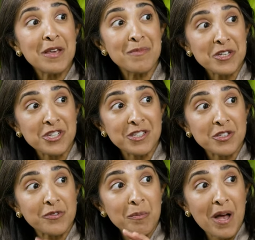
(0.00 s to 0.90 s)

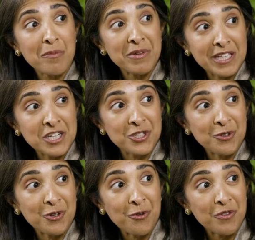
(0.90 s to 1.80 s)
emissions from
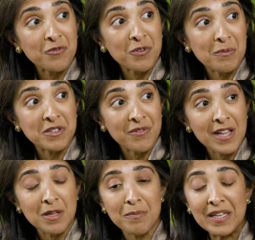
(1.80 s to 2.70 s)
population growth and from
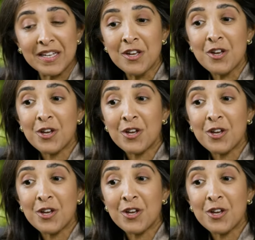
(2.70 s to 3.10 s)
development.